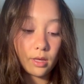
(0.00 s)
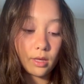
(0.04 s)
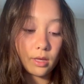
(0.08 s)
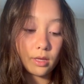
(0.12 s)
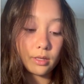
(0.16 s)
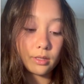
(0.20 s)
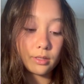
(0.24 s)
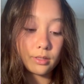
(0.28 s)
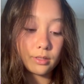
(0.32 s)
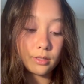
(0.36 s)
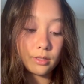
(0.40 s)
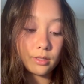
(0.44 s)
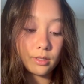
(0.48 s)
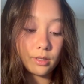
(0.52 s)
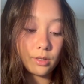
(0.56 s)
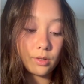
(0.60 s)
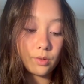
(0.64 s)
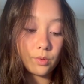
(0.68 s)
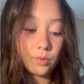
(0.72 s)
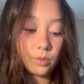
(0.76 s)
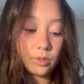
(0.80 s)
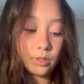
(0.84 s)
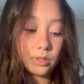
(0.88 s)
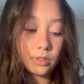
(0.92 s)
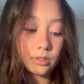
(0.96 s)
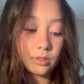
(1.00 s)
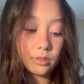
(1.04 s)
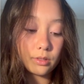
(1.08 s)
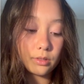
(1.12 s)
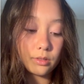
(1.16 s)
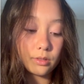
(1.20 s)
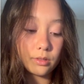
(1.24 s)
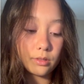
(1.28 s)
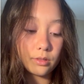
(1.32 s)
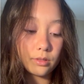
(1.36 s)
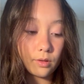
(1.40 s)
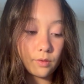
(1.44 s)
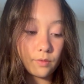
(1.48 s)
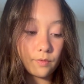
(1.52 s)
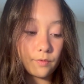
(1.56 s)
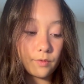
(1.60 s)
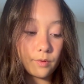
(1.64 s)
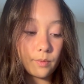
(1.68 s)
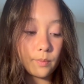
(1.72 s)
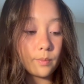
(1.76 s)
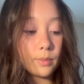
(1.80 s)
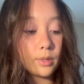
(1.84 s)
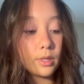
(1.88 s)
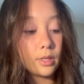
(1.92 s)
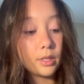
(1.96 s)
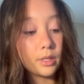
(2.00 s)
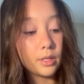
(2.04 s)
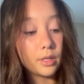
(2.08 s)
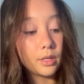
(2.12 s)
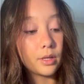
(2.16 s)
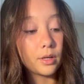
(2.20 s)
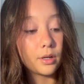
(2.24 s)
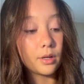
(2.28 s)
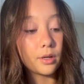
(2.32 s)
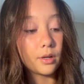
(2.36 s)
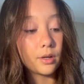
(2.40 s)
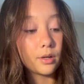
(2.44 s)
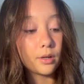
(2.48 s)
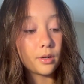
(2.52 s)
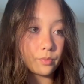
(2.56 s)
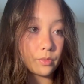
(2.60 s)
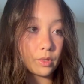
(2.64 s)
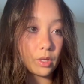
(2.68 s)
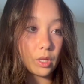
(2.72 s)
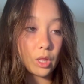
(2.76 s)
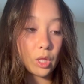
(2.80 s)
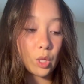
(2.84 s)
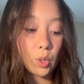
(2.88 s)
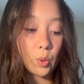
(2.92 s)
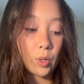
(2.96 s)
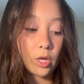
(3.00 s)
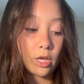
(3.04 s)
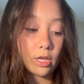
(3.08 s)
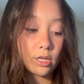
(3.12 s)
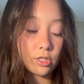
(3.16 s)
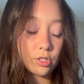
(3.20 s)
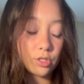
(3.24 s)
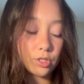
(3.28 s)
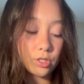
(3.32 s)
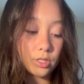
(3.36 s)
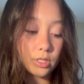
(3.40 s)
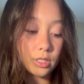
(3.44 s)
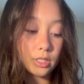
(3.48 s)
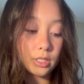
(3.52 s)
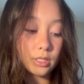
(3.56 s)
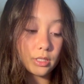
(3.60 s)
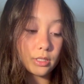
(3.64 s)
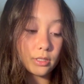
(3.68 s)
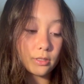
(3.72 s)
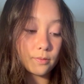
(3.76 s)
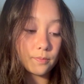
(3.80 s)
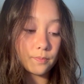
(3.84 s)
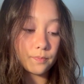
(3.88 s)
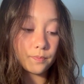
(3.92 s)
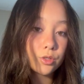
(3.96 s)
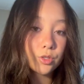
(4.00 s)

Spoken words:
a sequence of familiar locations.